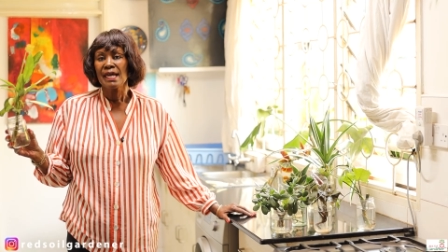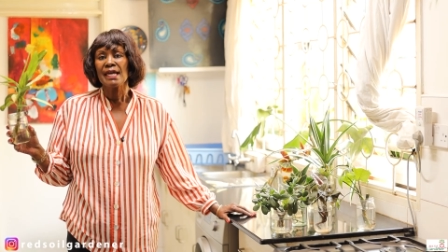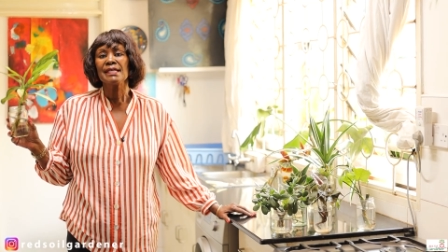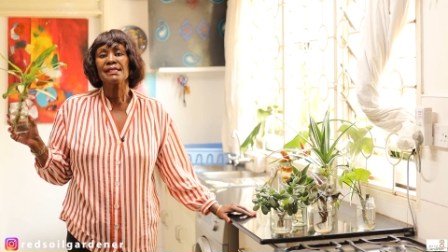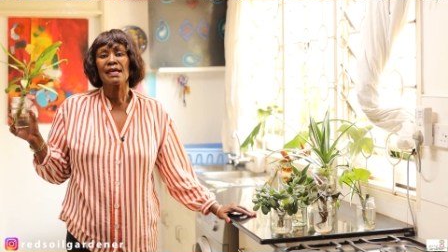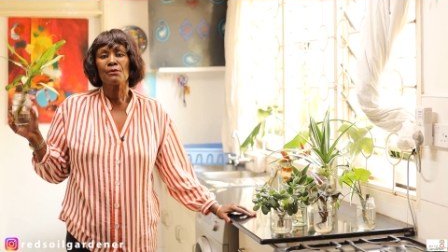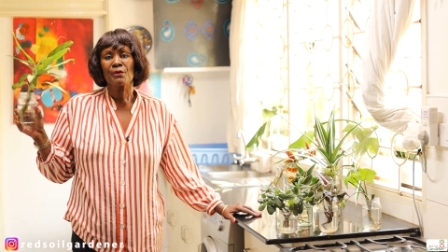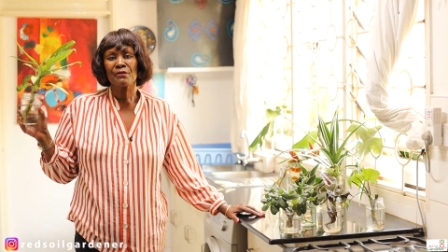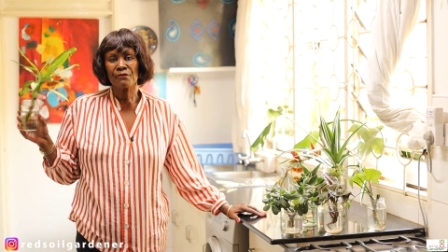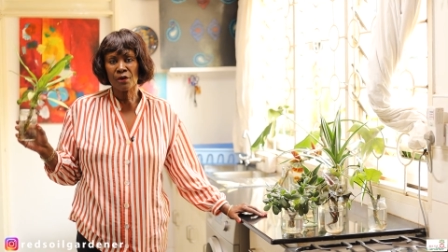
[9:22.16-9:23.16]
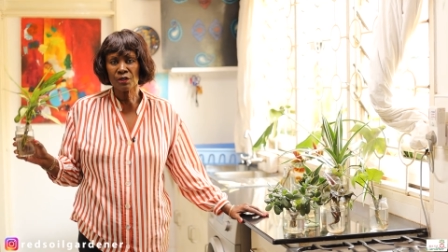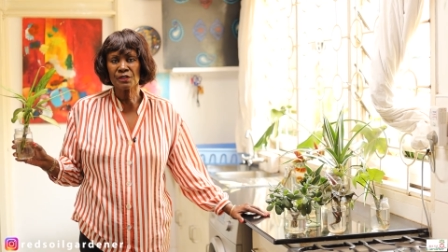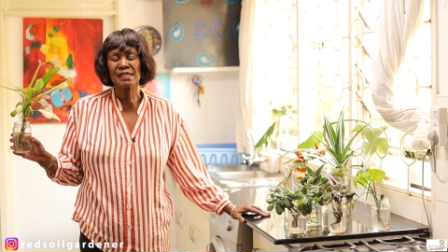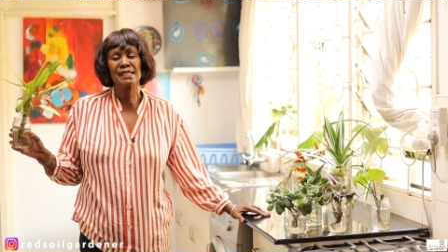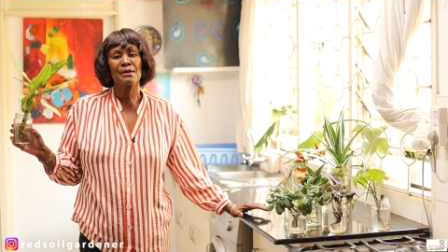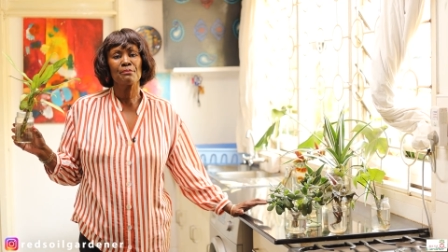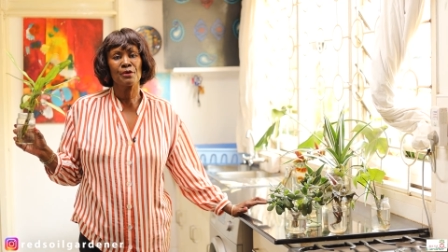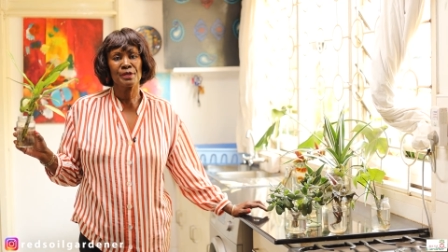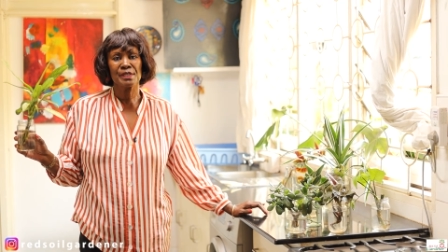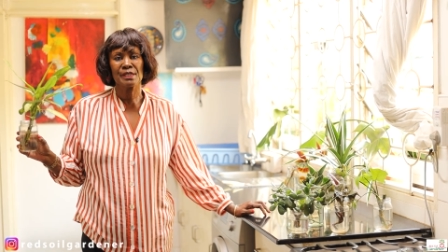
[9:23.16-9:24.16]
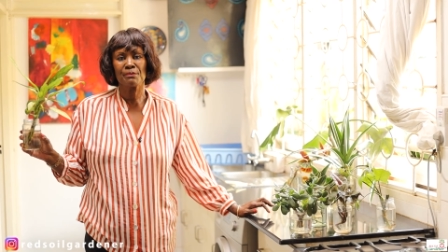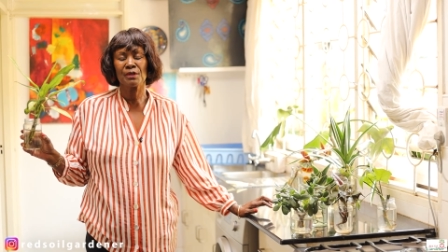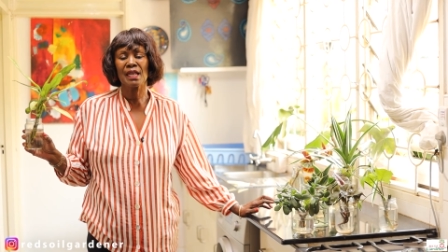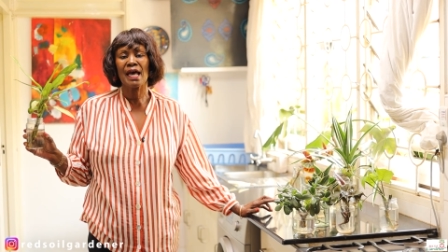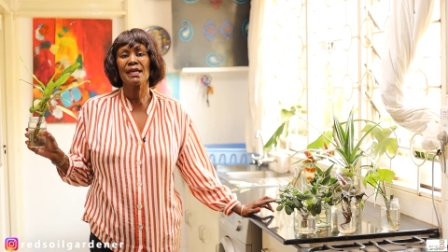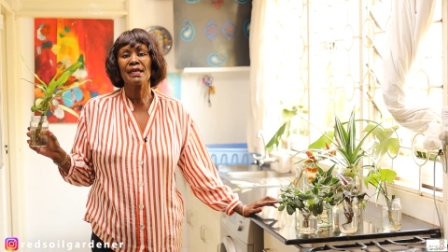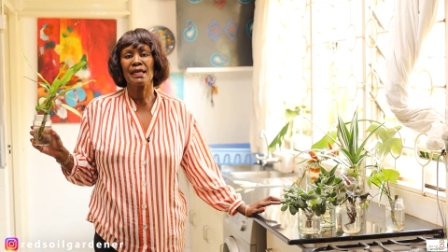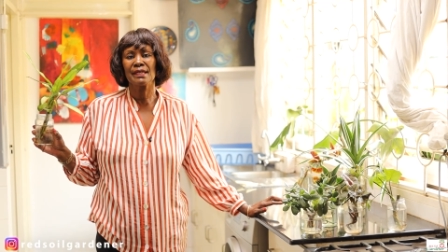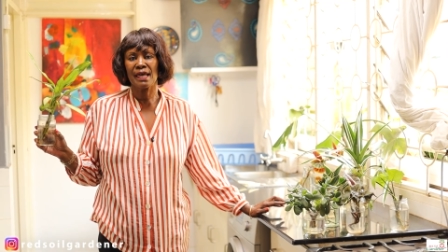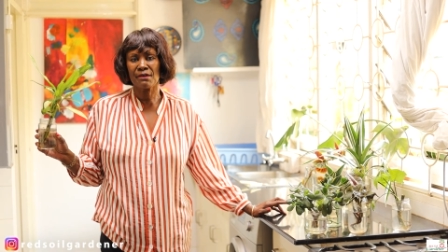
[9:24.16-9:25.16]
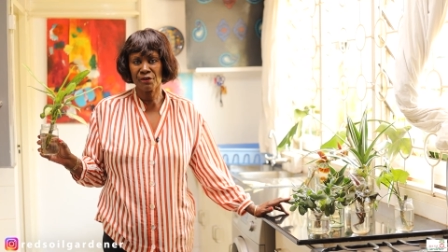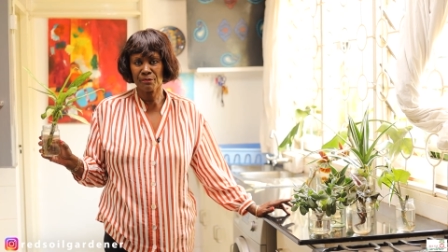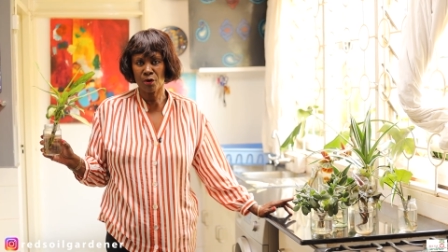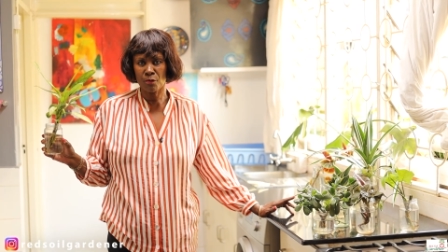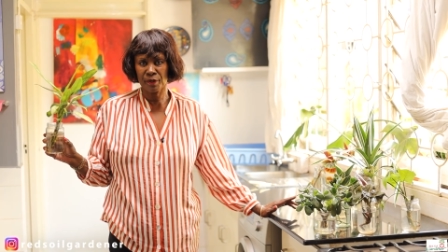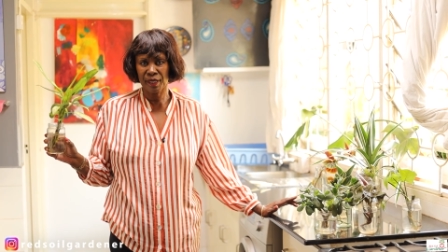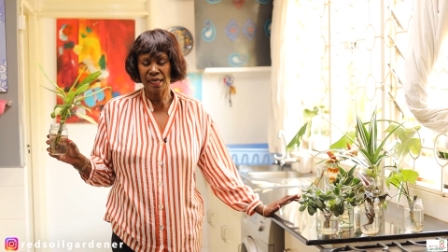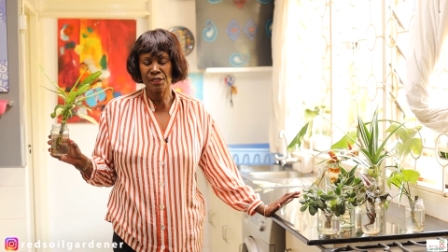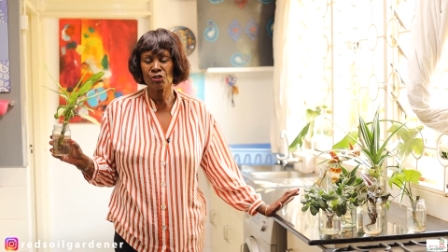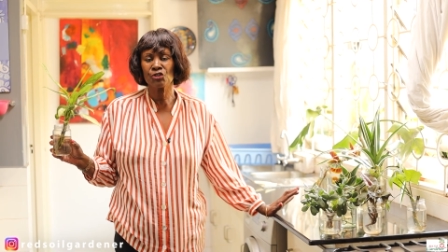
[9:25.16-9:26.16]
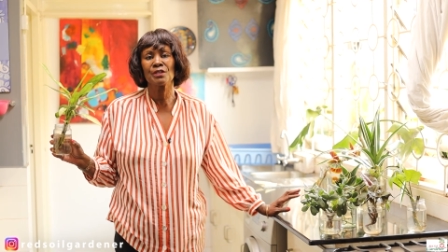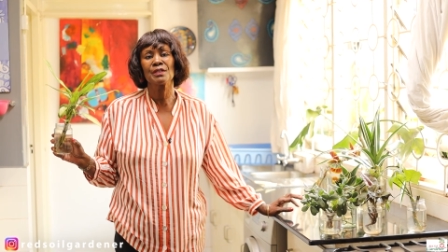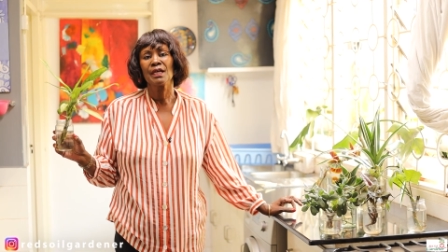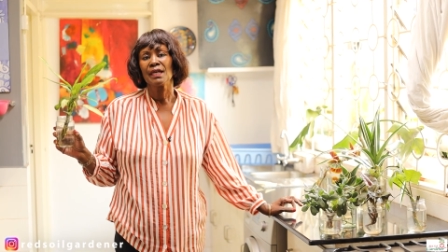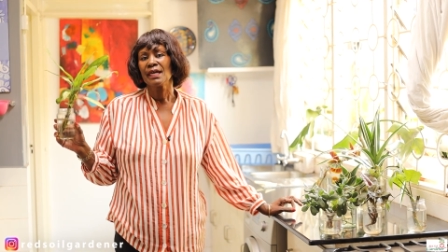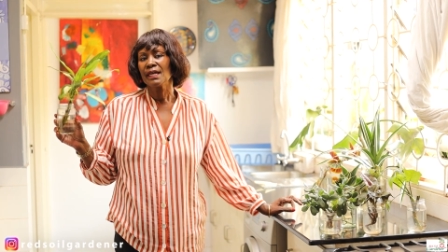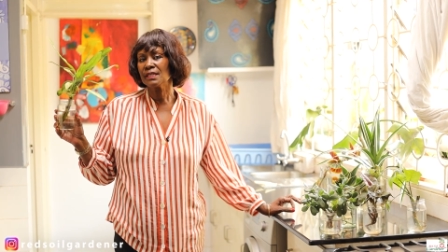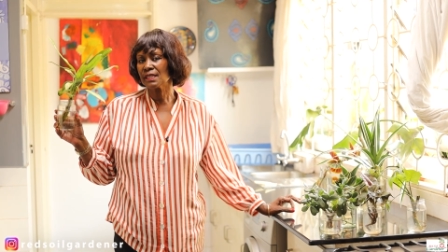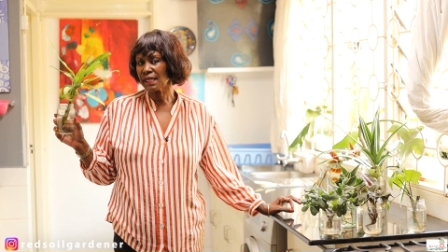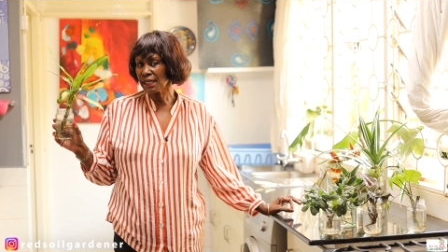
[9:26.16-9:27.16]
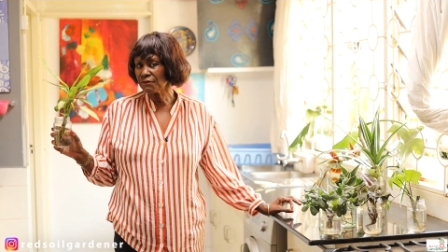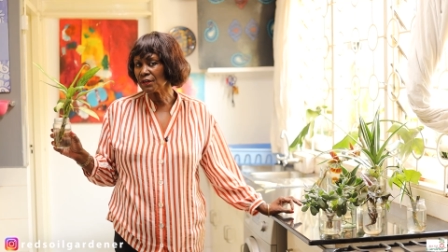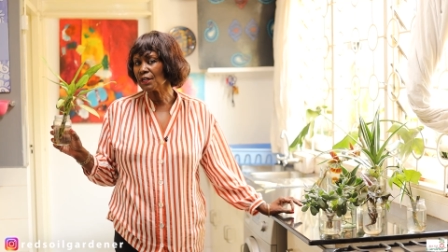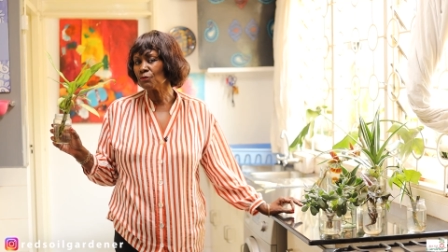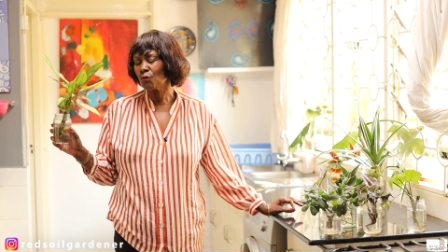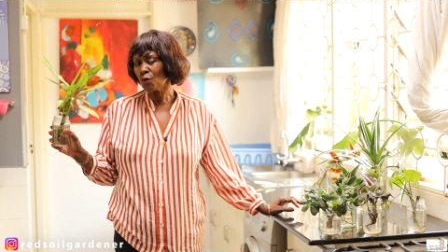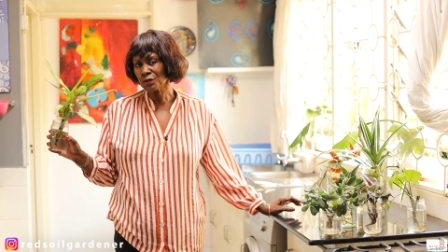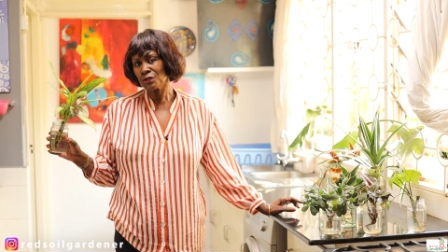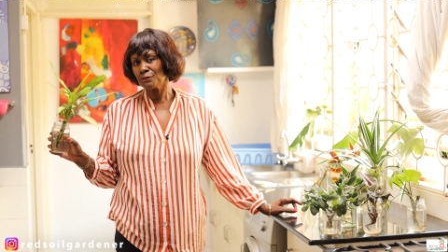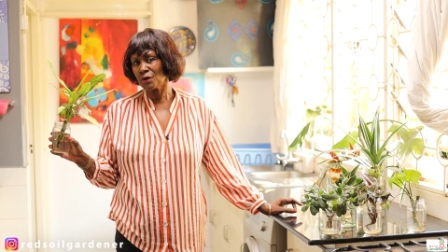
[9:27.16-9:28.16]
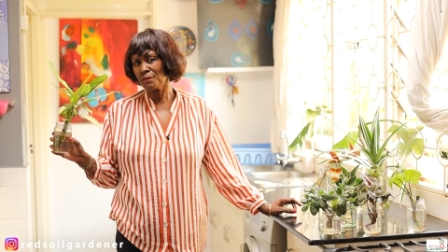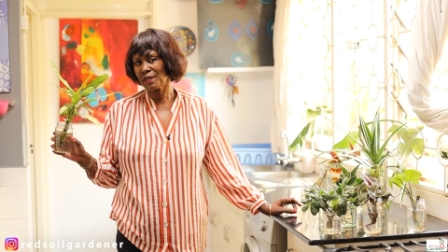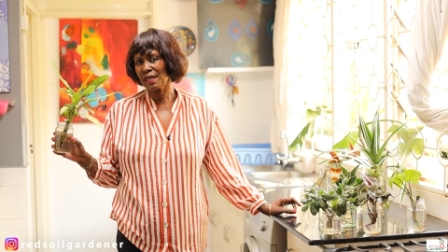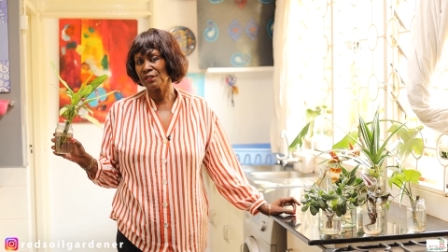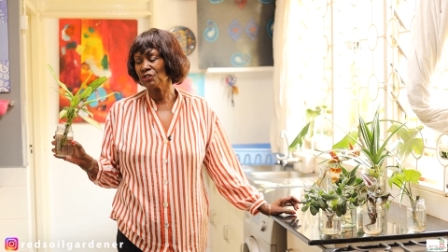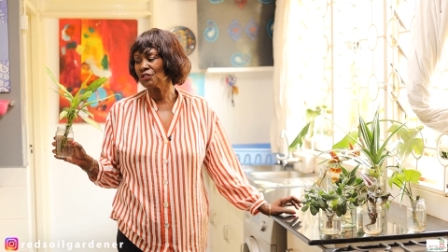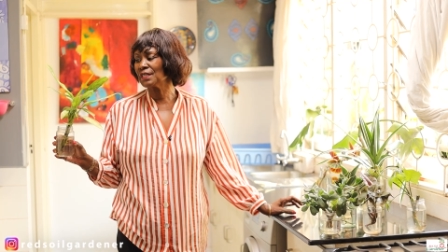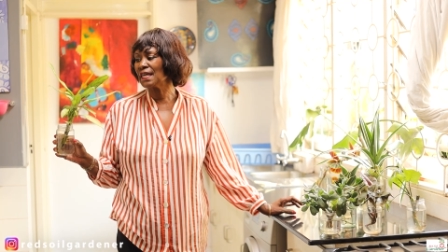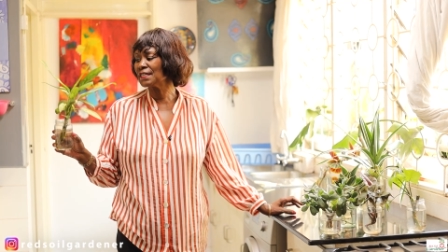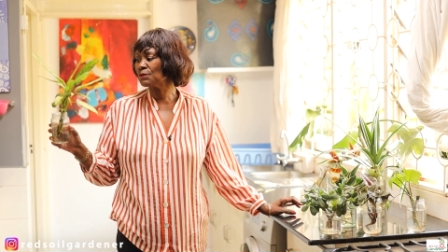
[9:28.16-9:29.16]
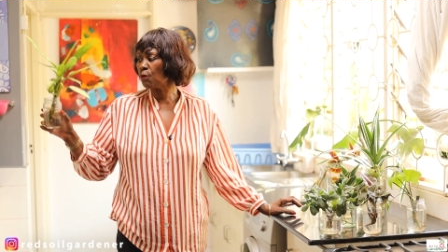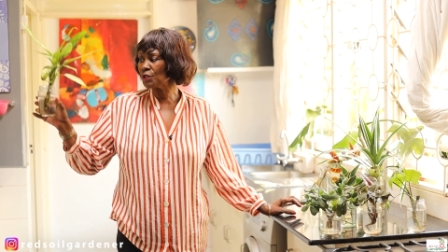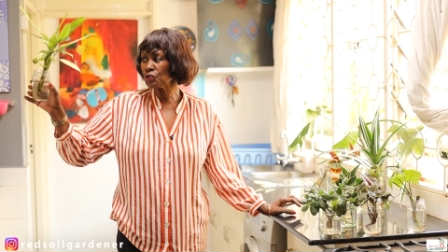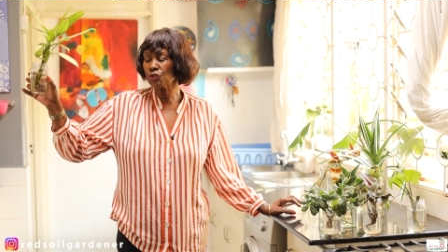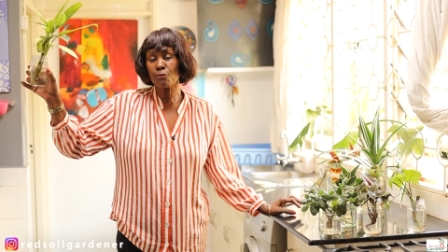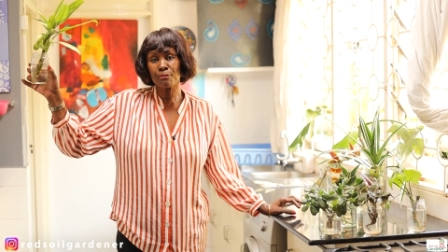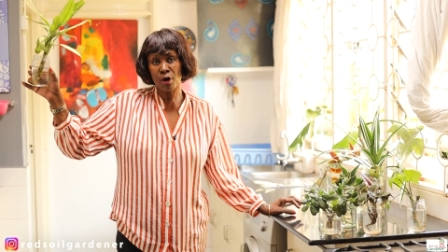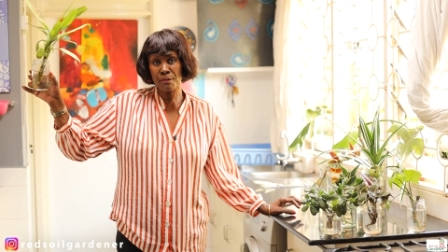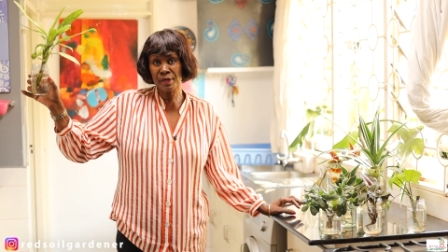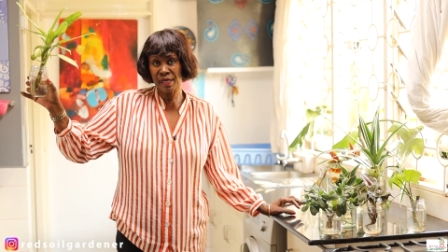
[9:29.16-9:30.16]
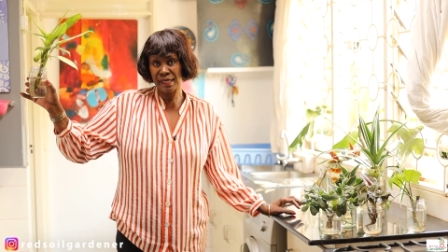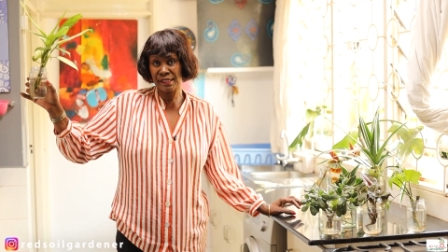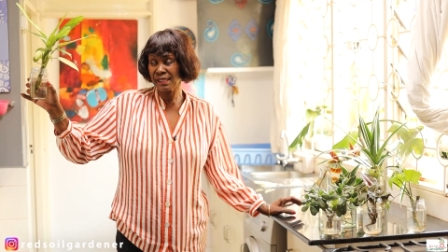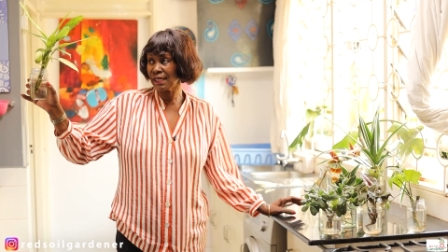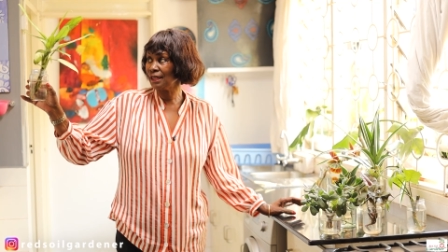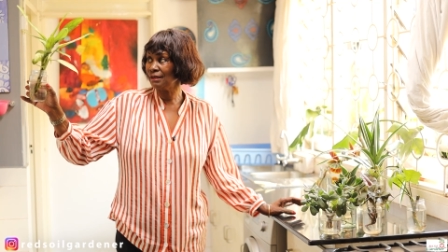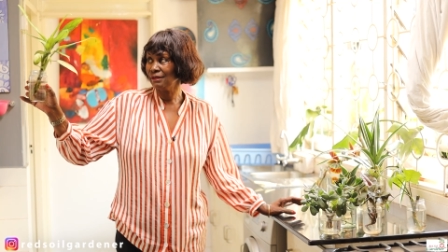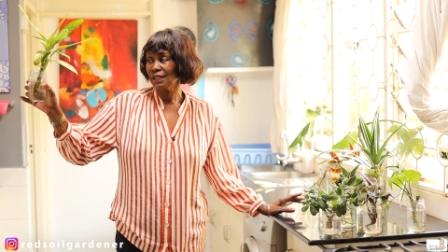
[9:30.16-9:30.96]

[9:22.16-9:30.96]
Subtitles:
is that we follow the same principle in every propagation, is even in water propagation, is once you're propagating